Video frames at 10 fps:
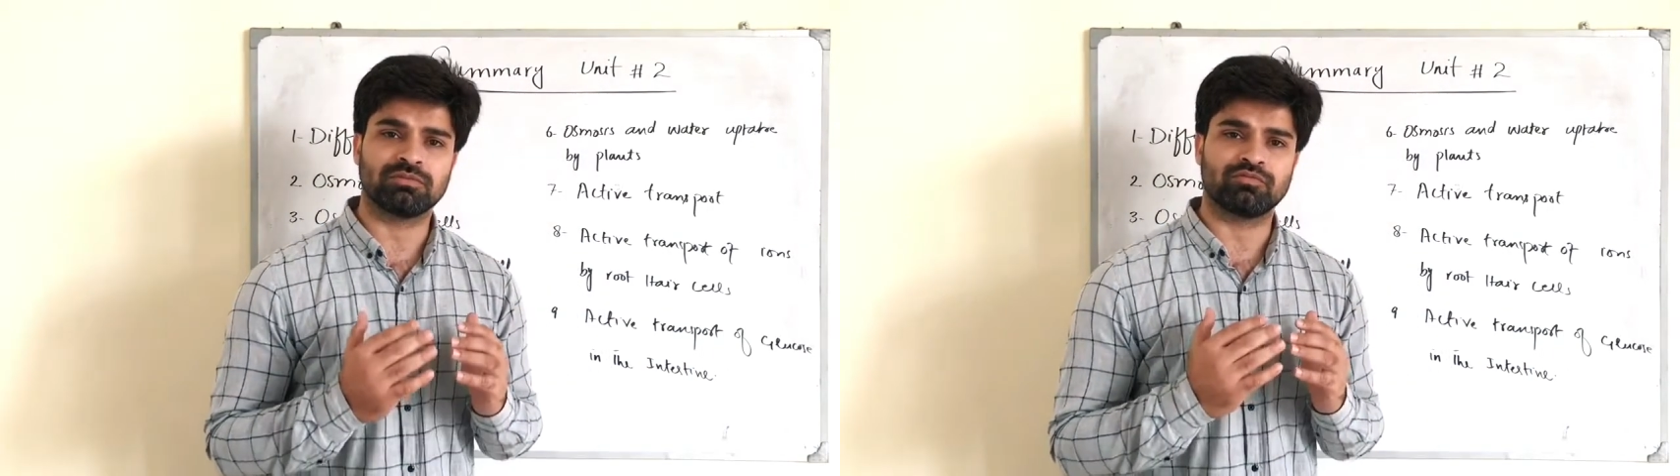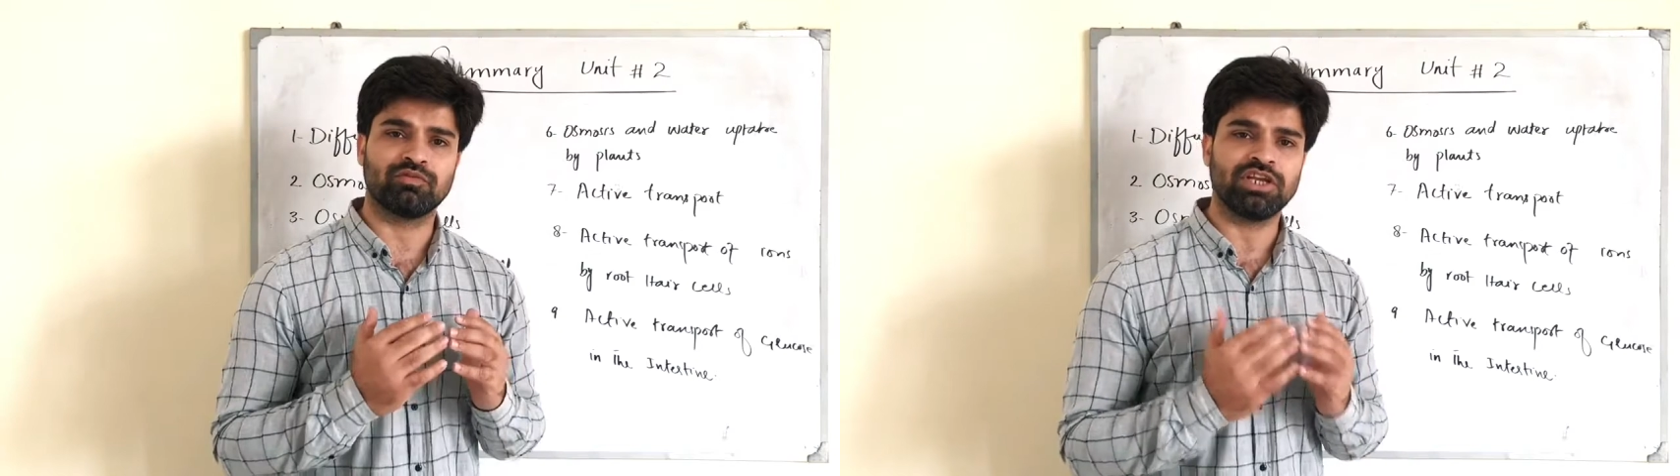
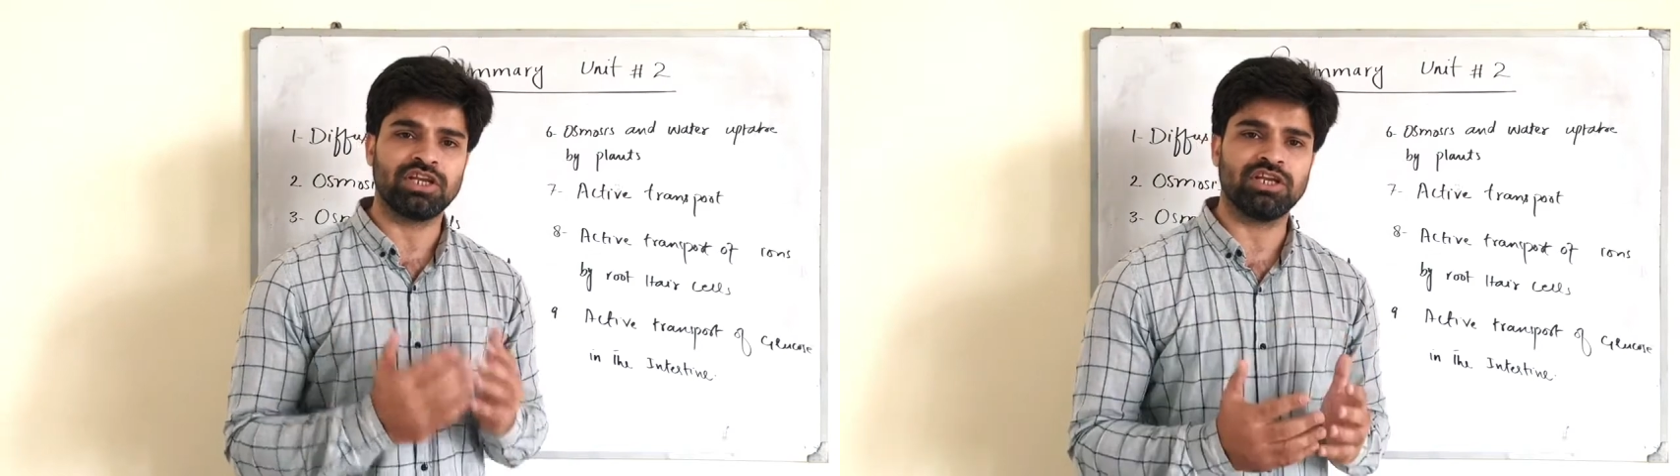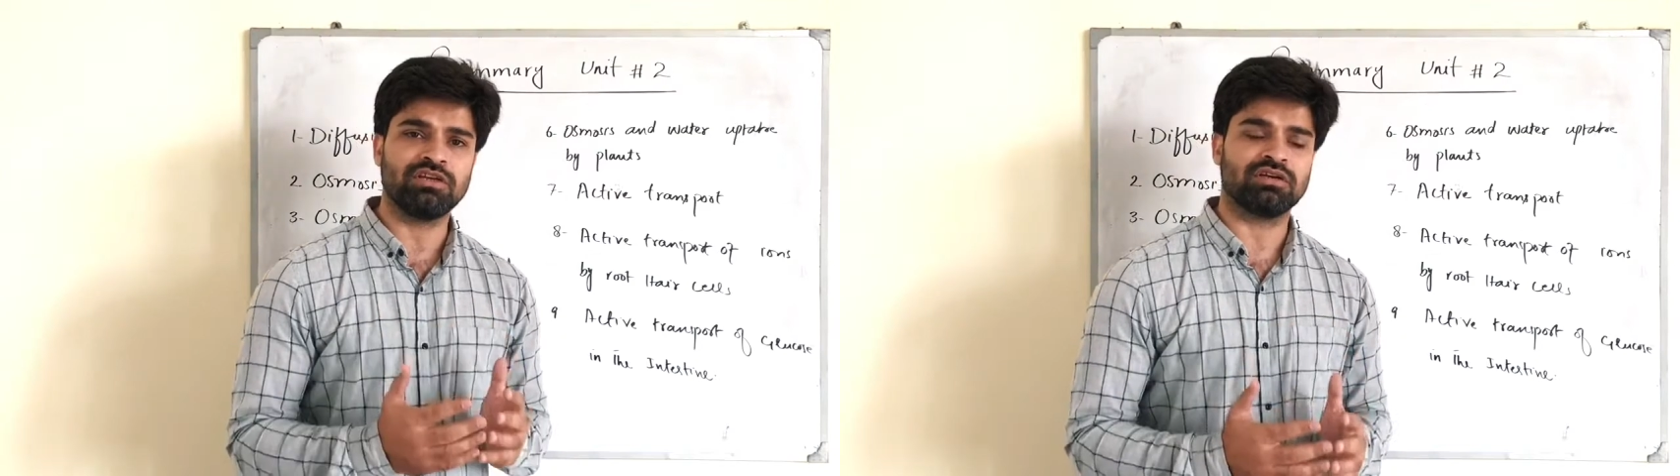we
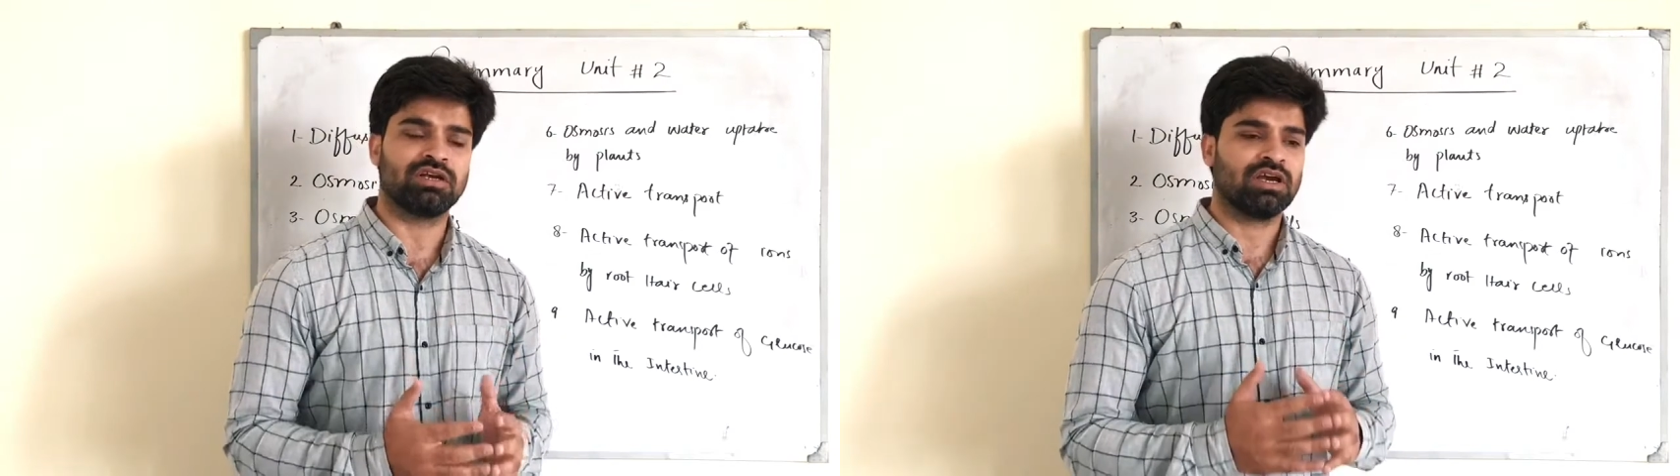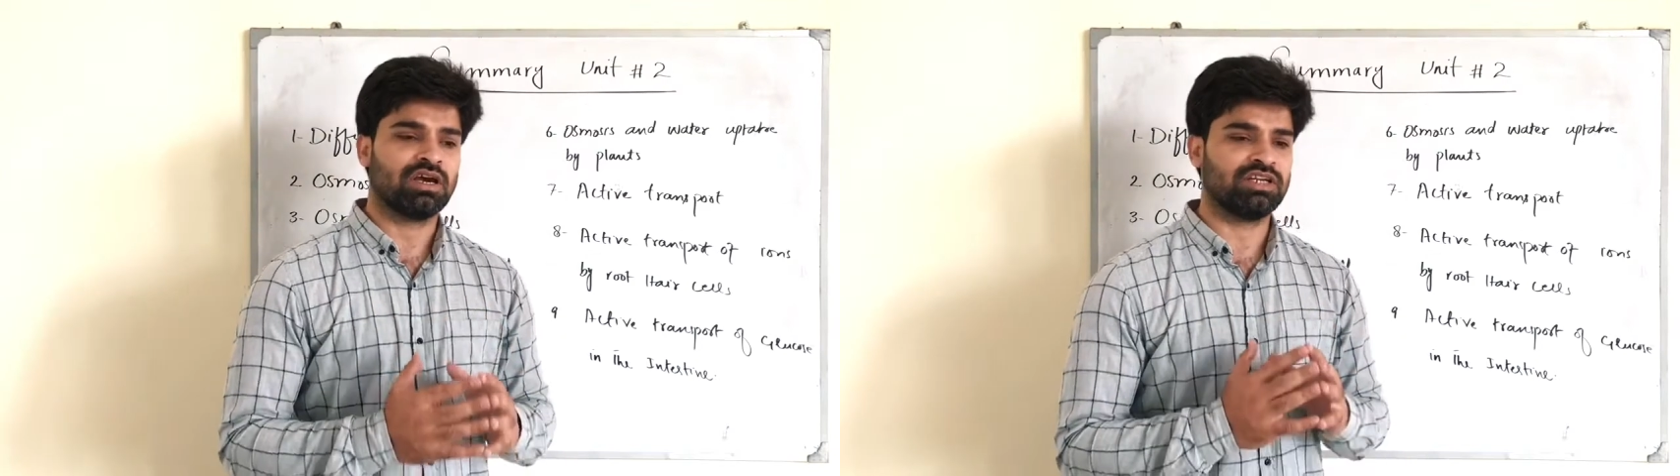need
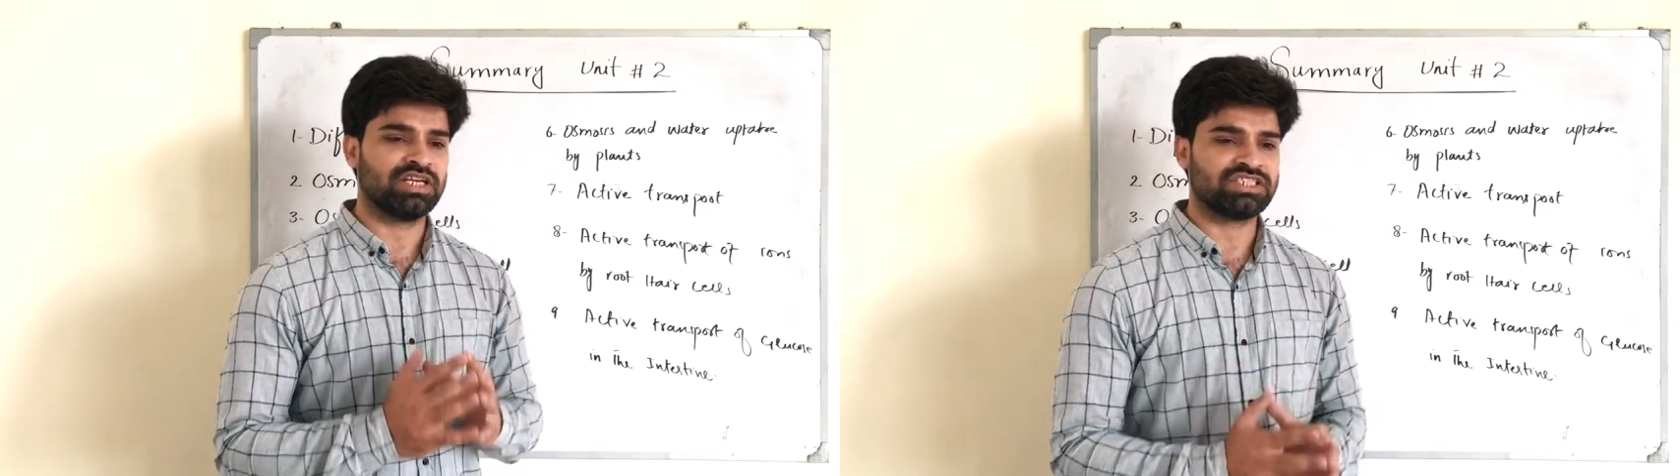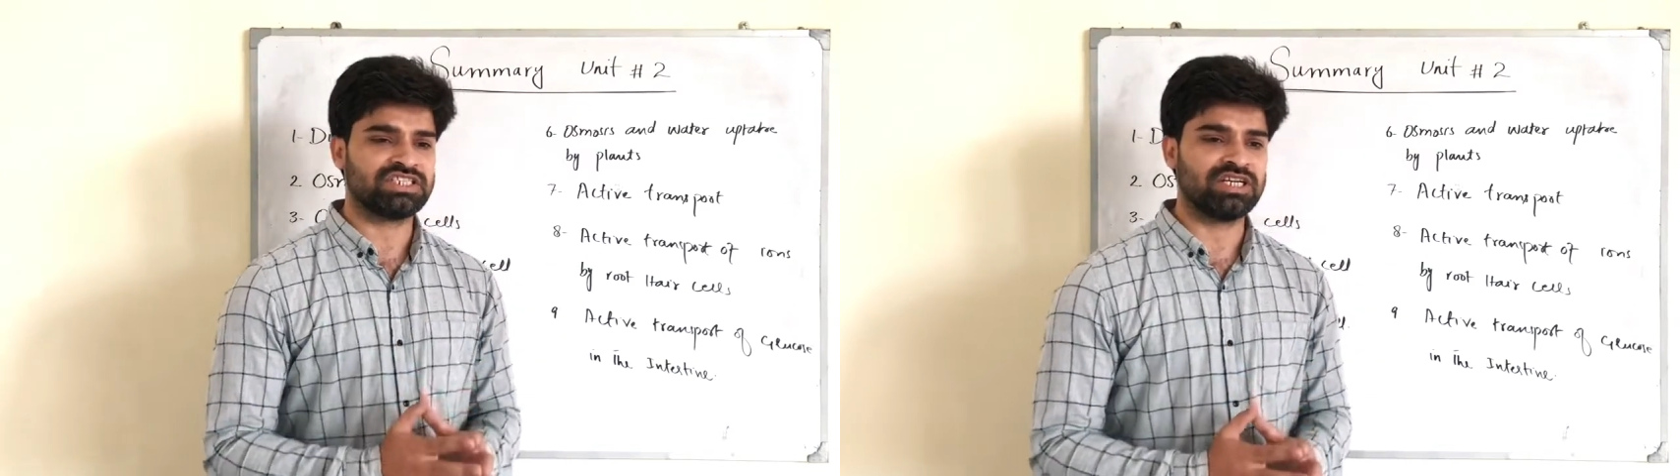
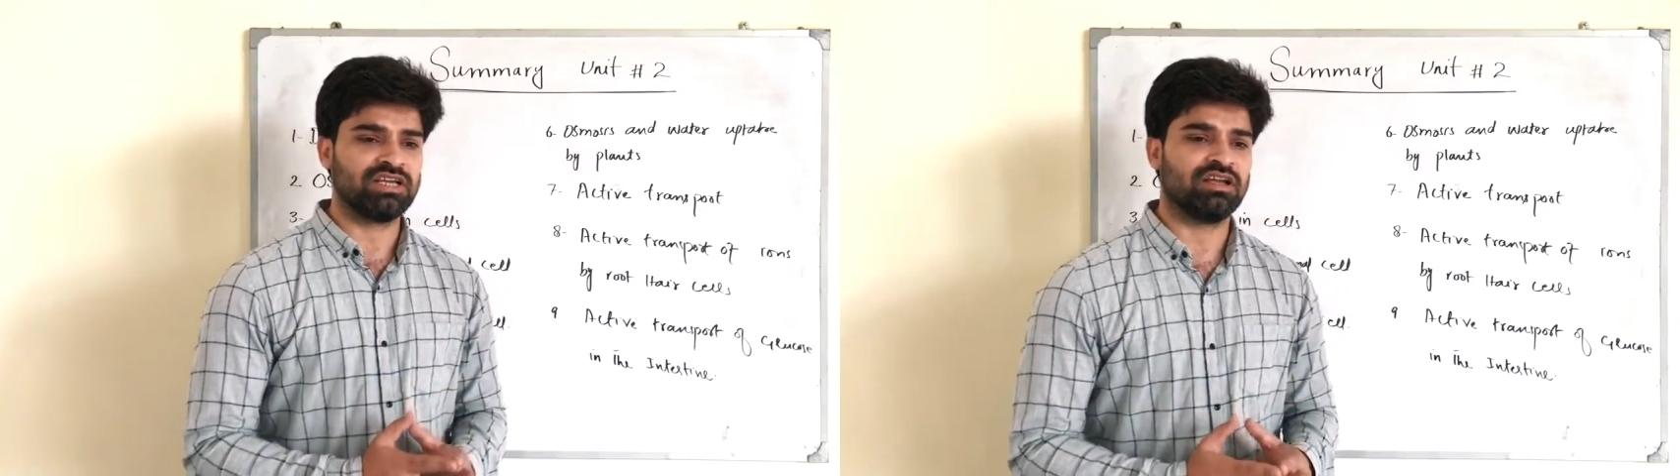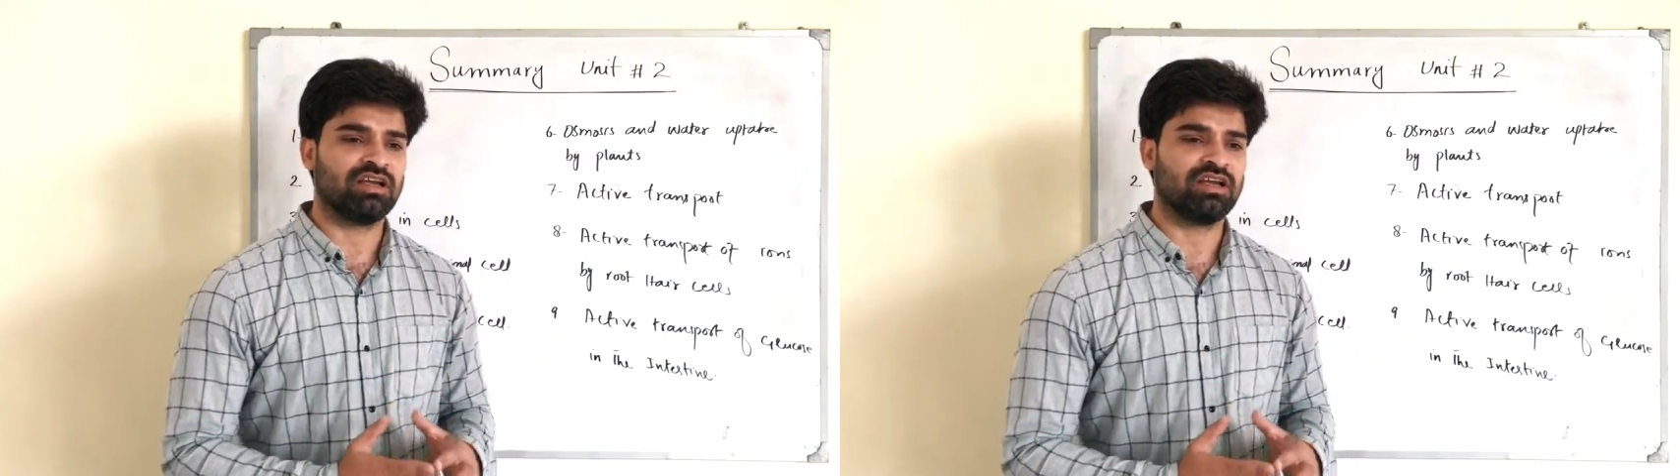energy,